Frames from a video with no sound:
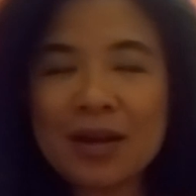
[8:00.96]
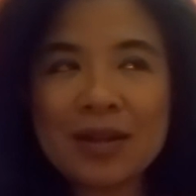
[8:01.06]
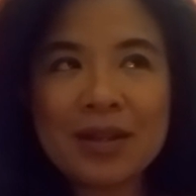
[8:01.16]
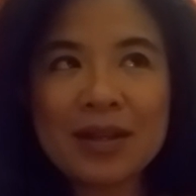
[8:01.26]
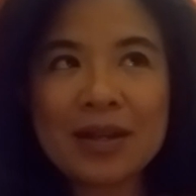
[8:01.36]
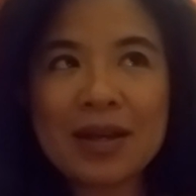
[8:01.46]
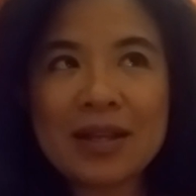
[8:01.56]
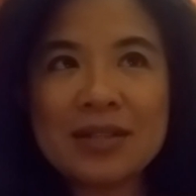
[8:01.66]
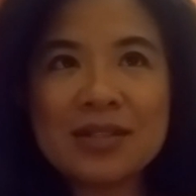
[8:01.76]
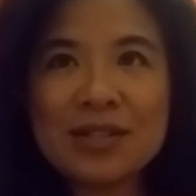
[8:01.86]
like I
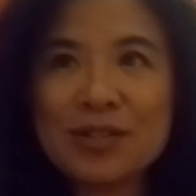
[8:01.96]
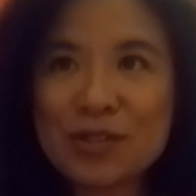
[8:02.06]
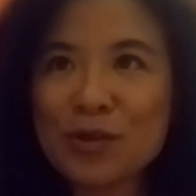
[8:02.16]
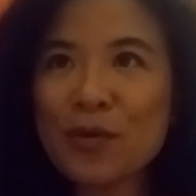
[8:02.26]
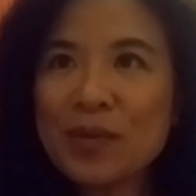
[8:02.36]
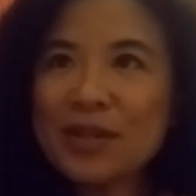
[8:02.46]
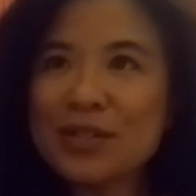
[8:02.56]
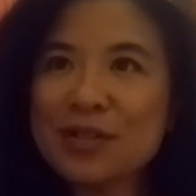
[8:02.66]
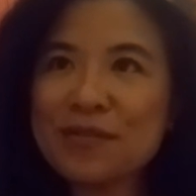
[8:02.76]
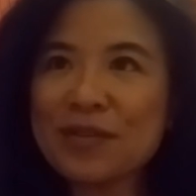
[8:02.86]
can see so many
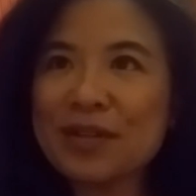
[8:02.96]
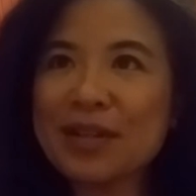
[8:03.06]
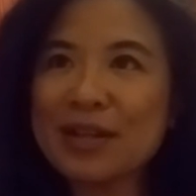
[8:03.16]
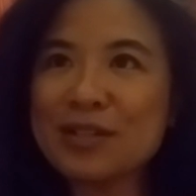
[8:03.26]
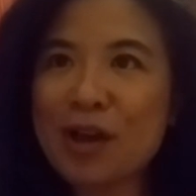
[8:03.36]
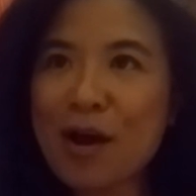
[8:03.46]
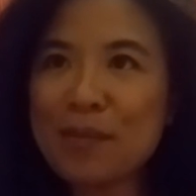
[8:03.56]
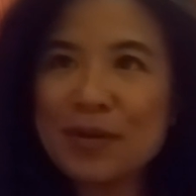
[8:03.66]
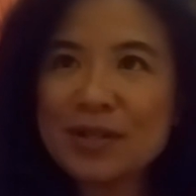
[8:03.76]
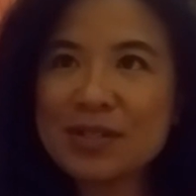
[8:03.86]
different like
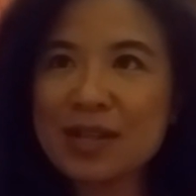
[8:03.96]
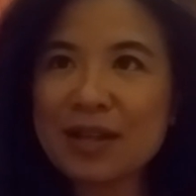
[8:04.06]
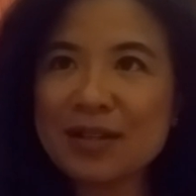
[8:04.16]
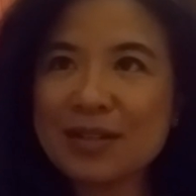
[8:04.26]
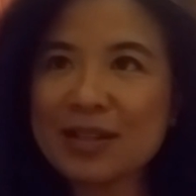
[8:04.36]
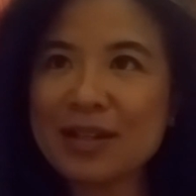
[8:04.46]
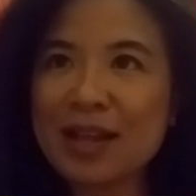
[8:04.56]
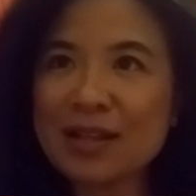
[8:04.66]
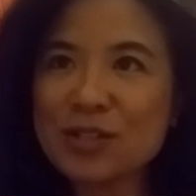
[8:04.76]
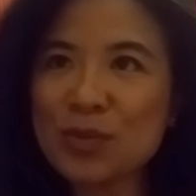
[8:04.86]
topics that
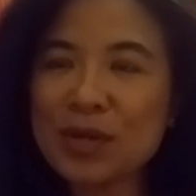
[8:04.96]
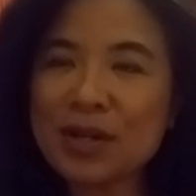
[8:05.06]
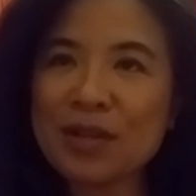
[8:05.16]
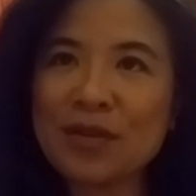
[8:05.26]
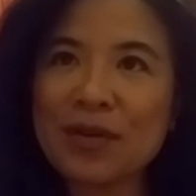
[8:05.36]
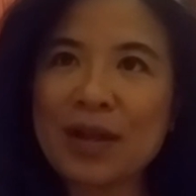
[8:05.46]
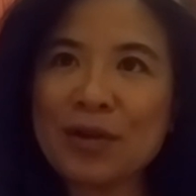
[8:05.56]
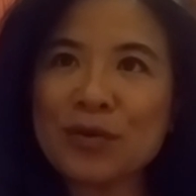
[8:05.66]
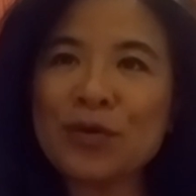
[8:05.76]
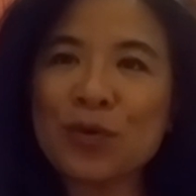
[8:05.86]
connect to one another, and I
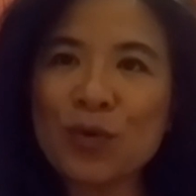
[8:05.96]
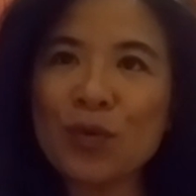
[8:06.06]
don't know